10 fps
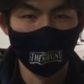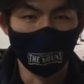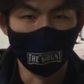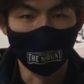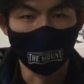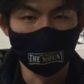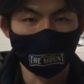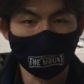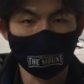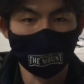Hi,
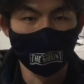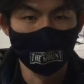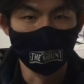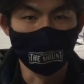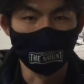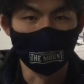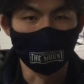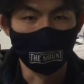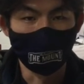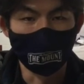my
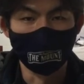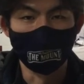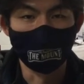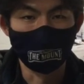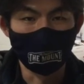name is Yamamoto Kazuhiro.